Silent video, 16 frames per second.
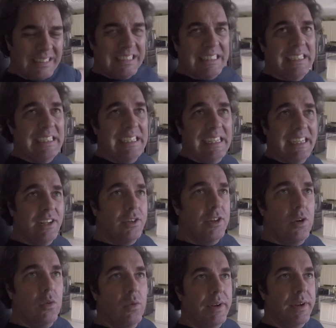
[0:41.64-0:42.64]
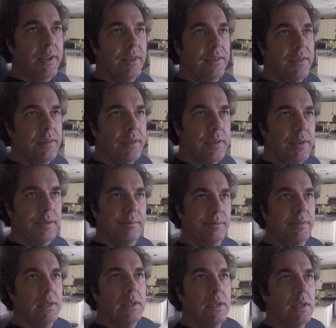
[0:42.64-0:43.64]
I don't know what it is.
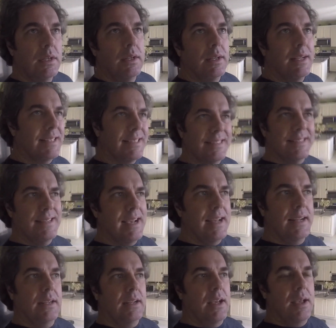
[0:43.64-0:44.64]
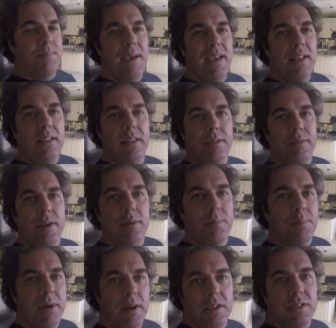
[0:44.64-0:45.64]
It's not, I paid
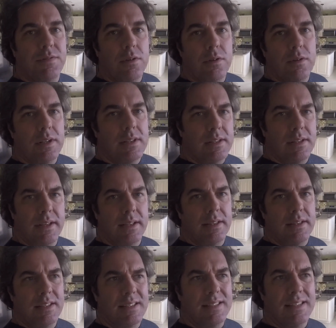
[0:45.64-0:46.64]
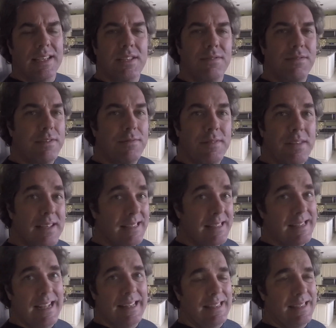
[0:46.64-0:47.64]
$300 for it. It's like the 650,
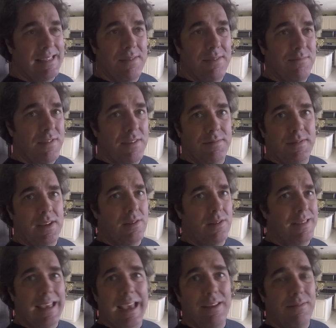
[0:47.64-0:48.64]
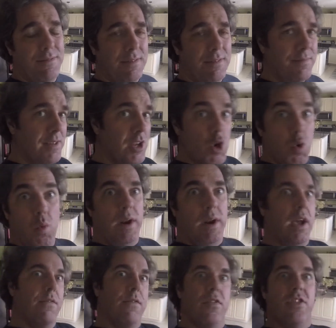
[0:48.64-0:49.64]
it's not the 750 or the 850 or
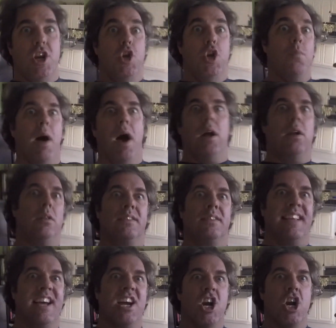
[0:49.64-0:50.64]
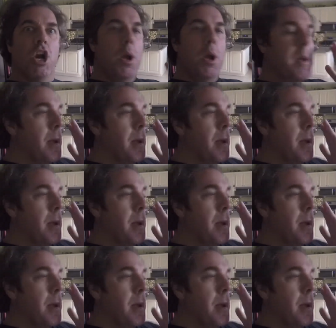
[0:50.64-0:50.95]
whatever the new models are.